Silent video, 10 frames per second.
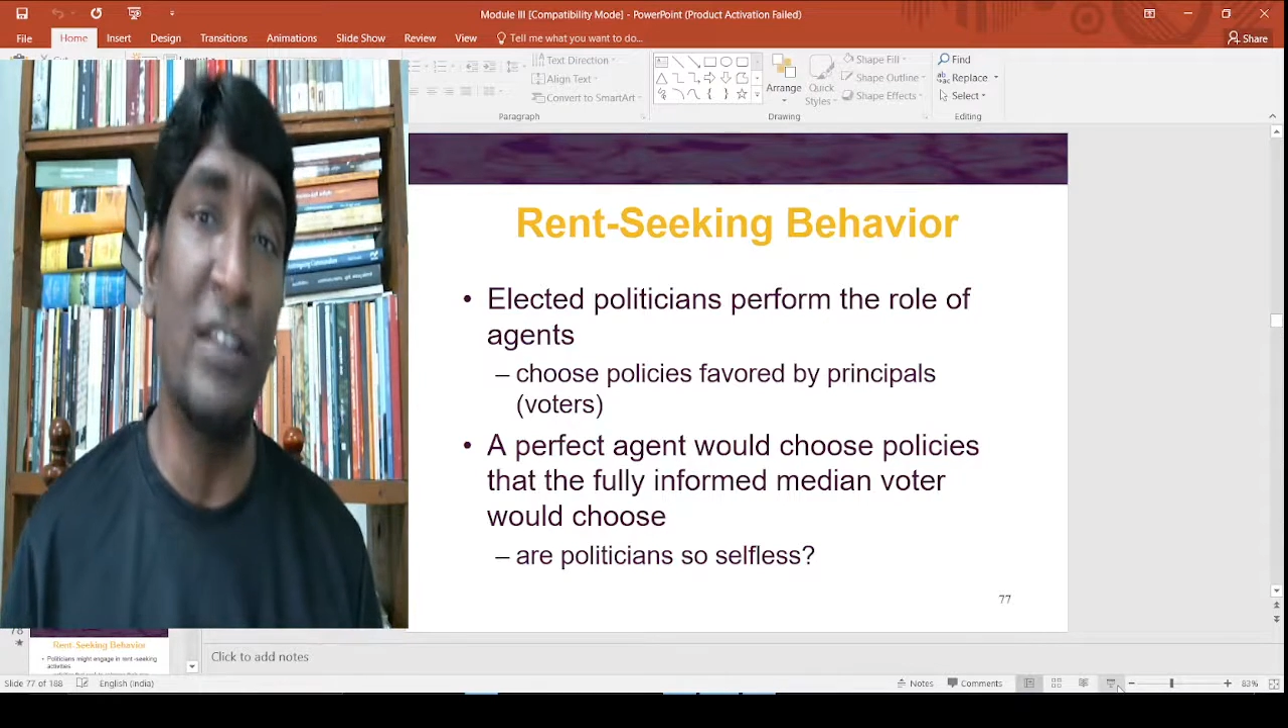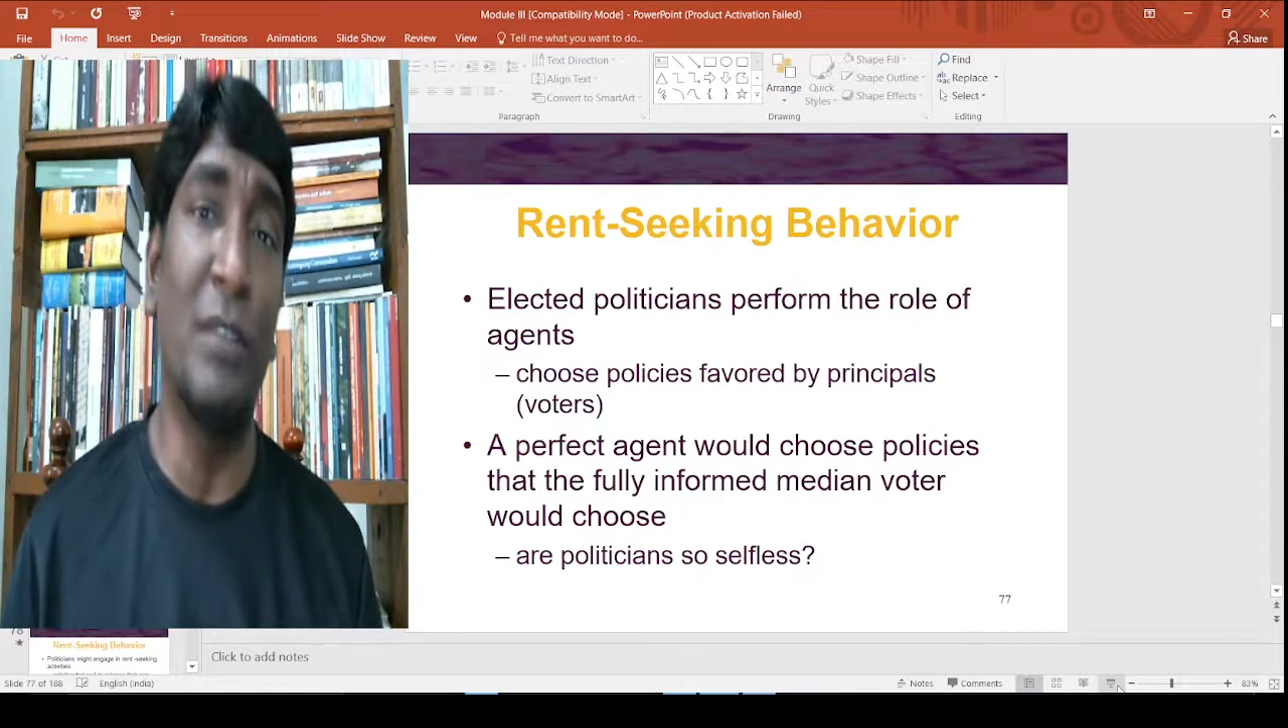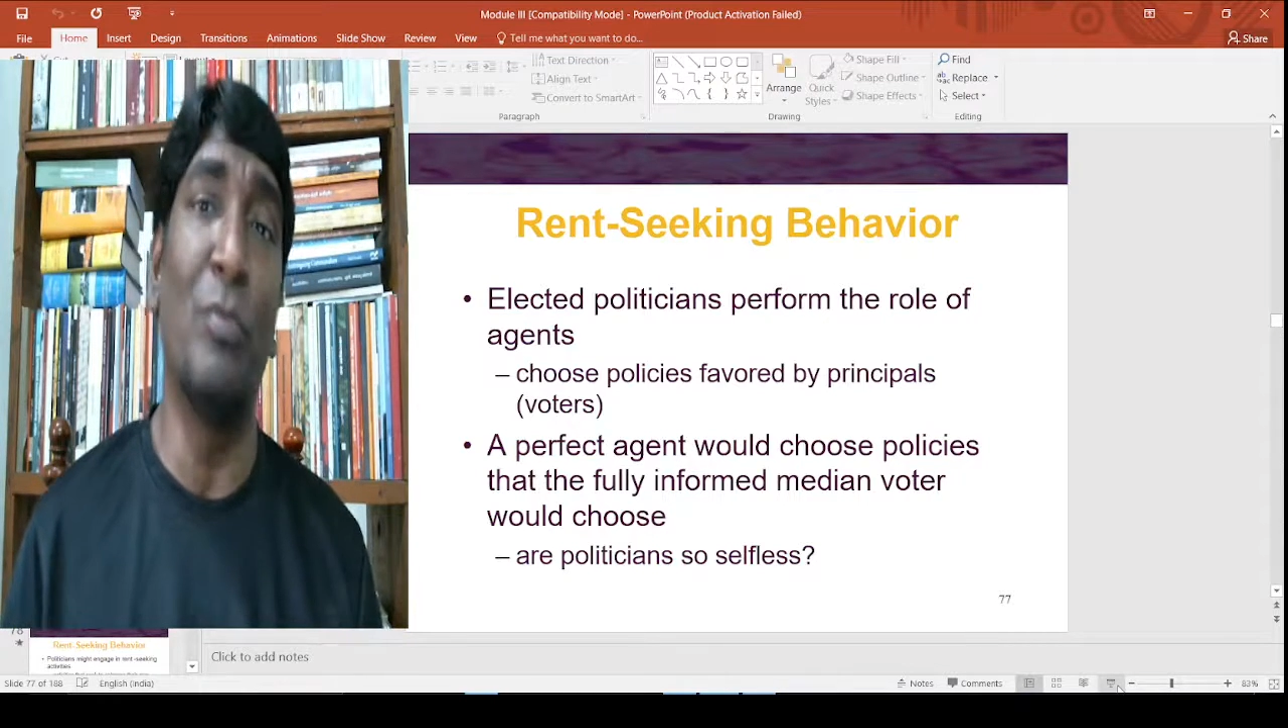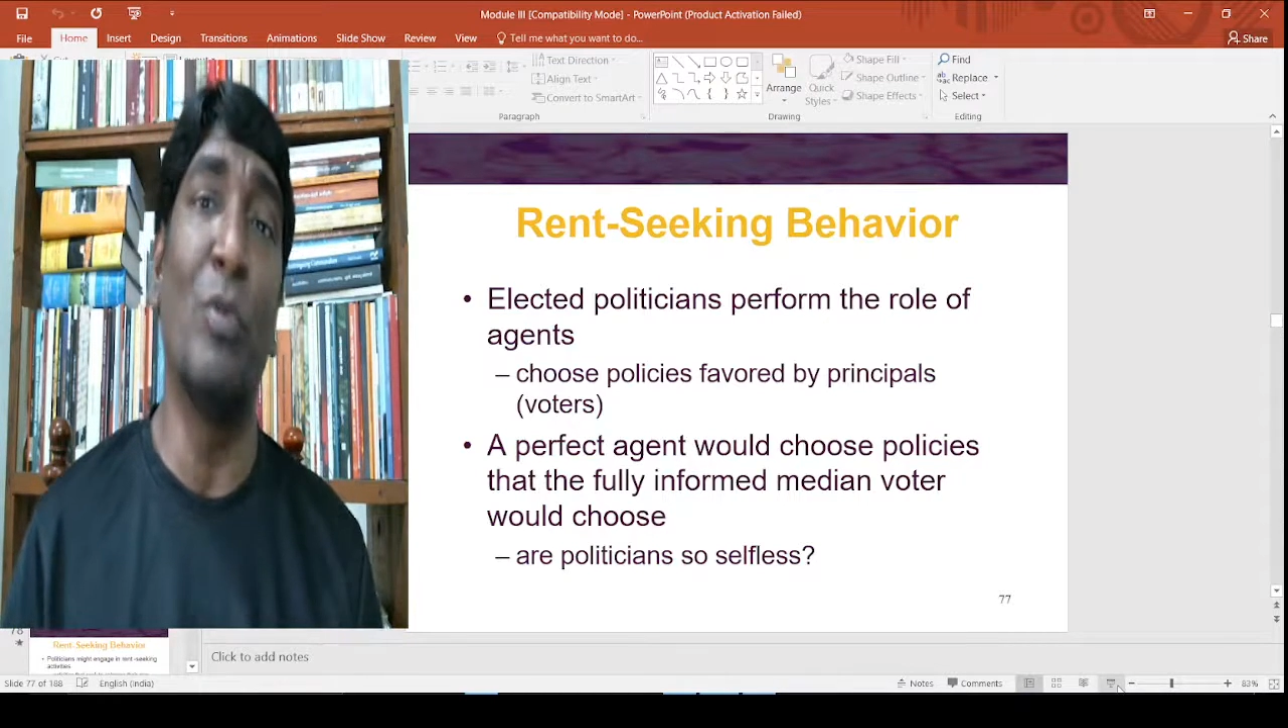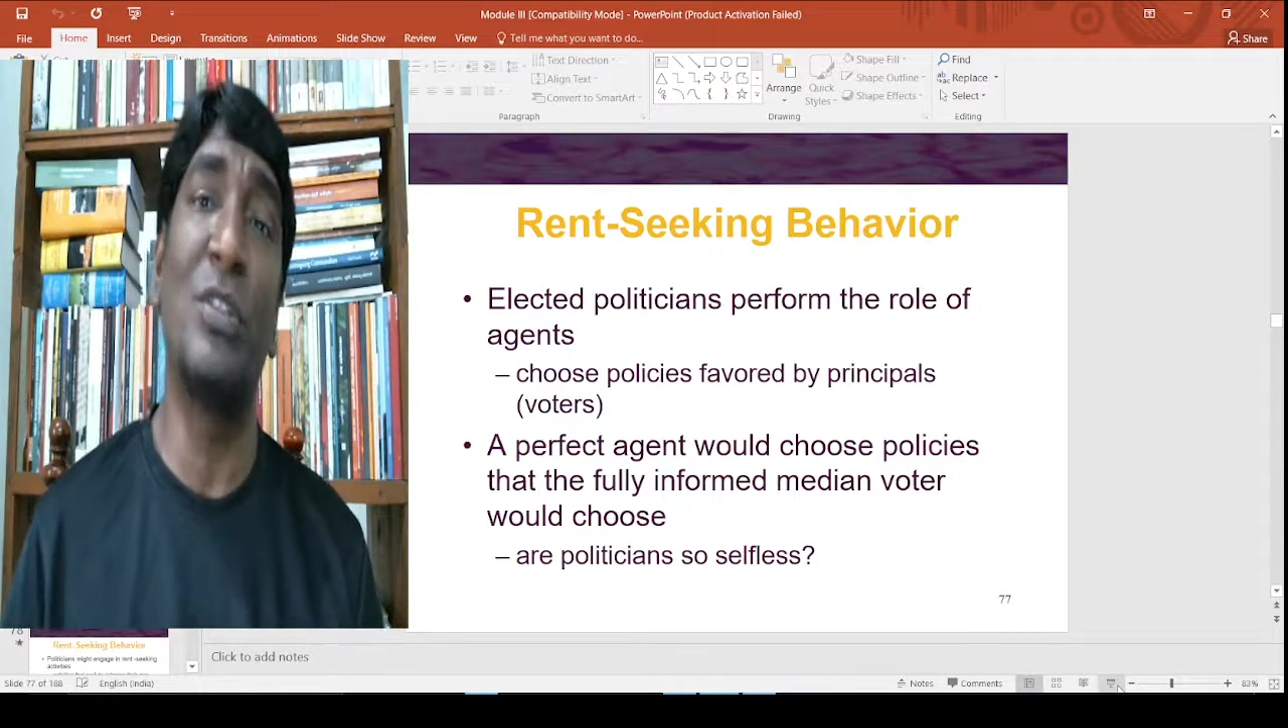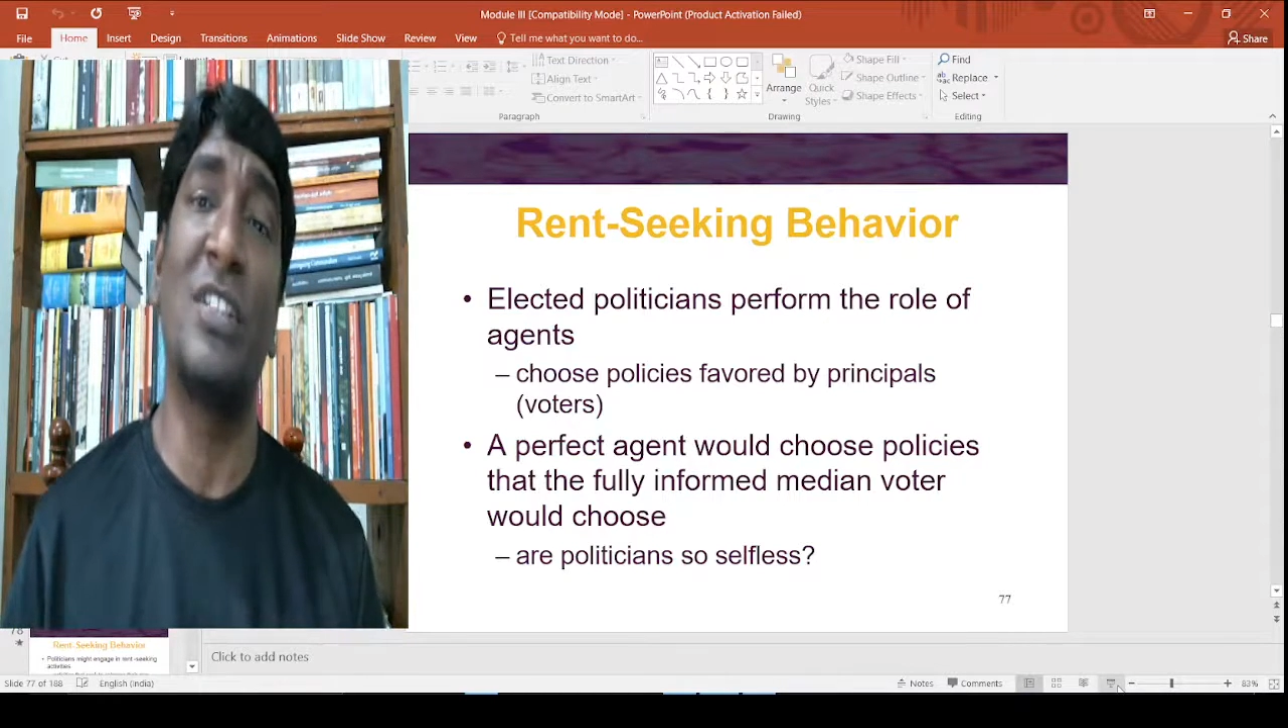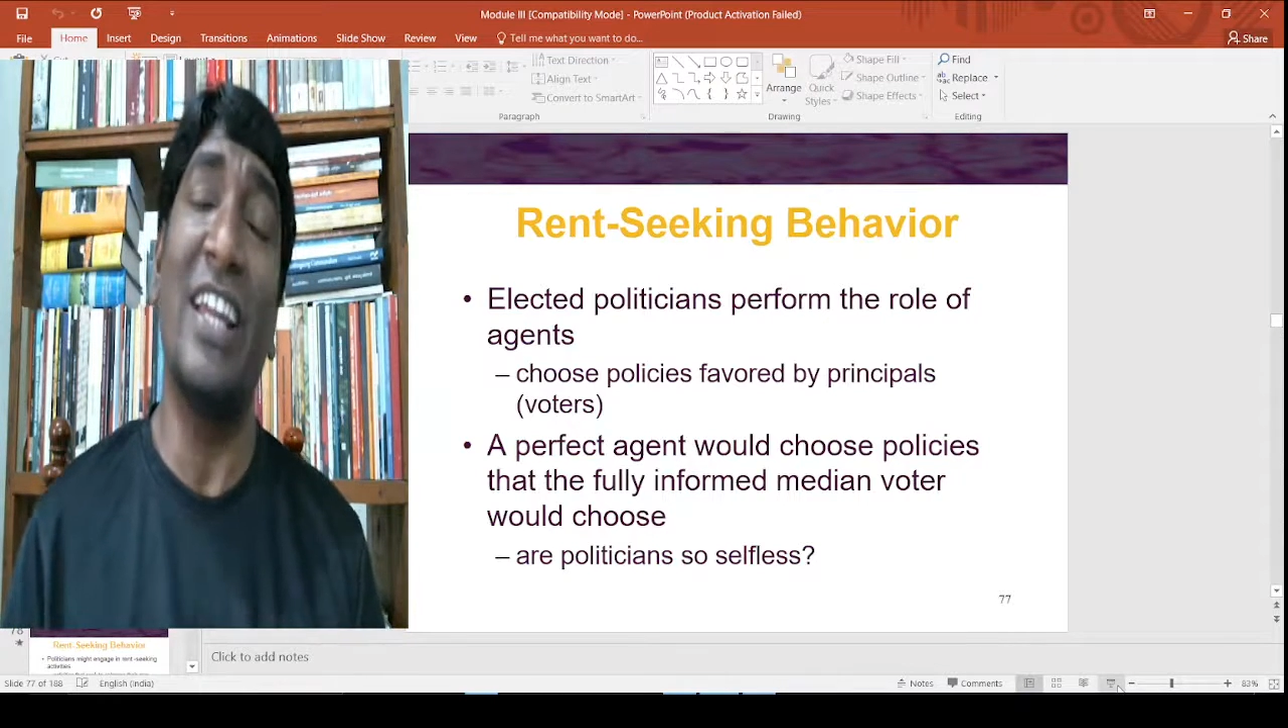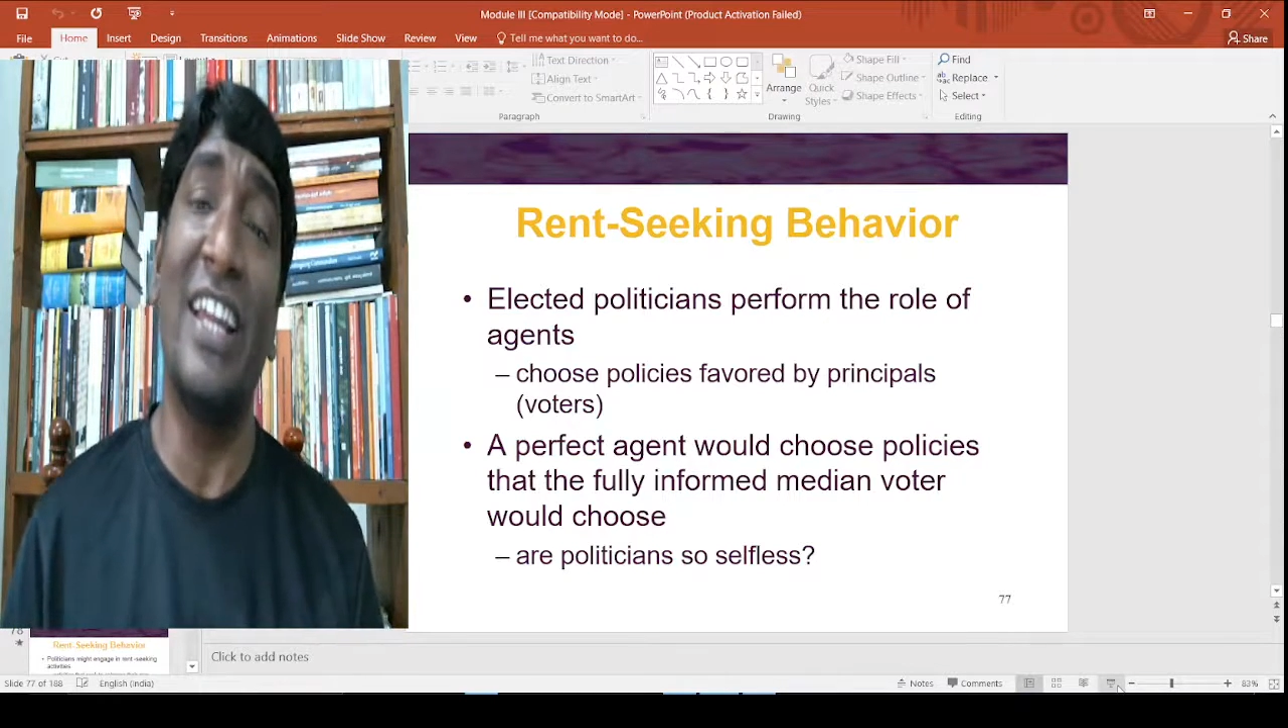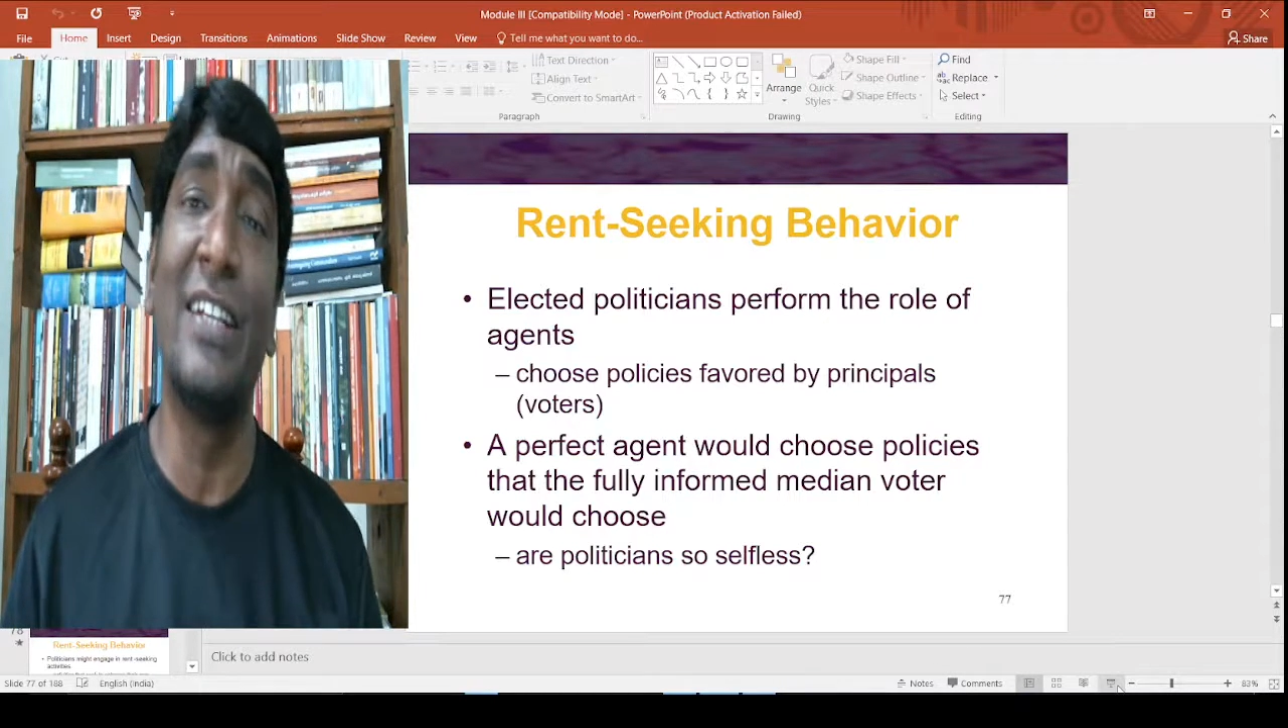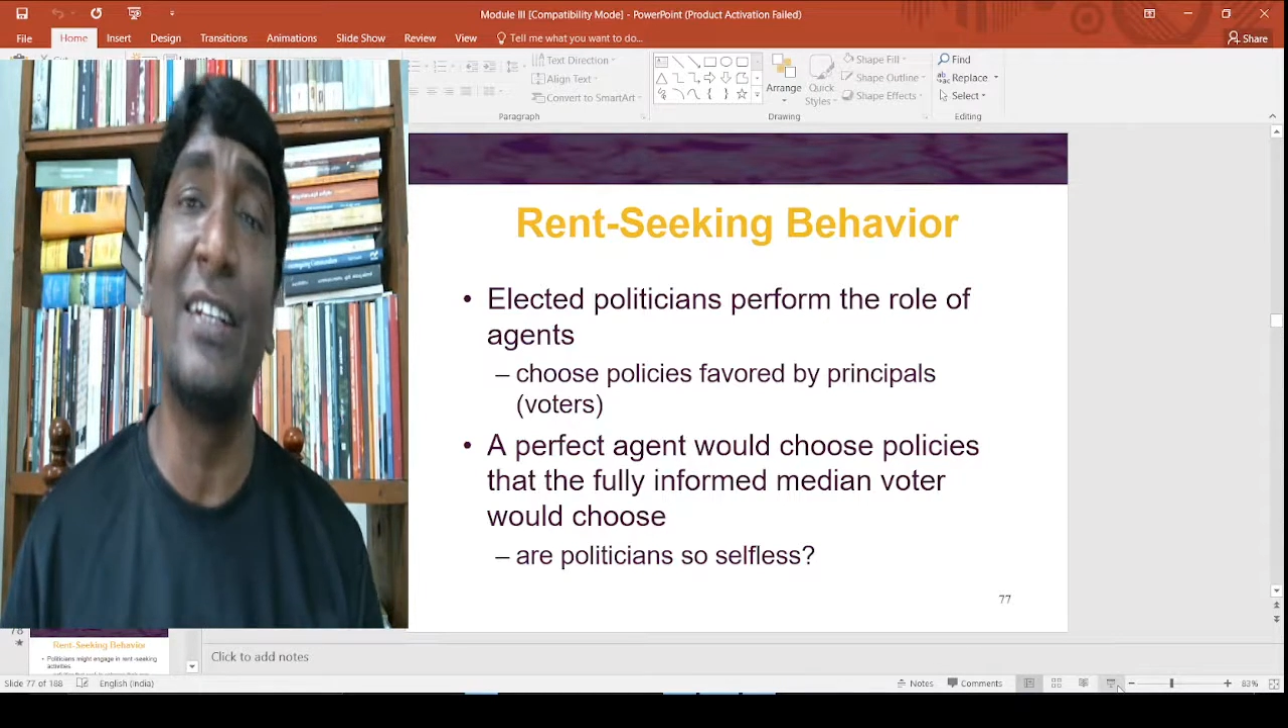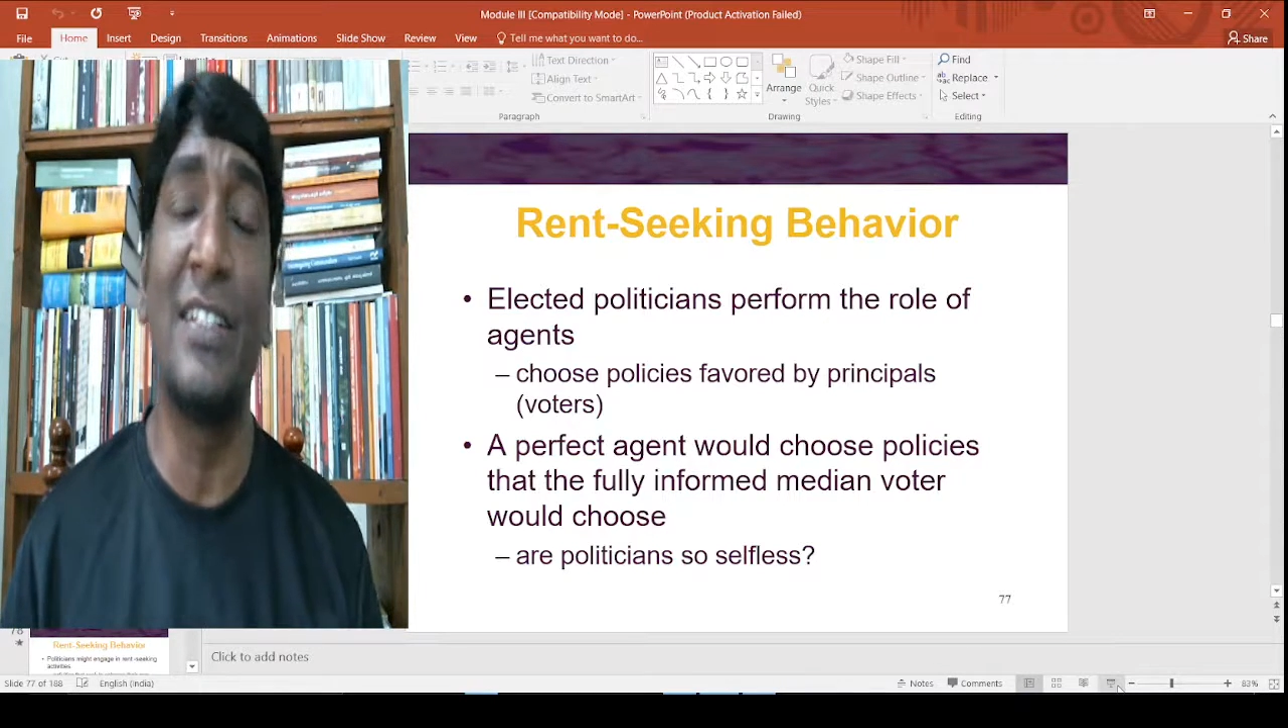the most heated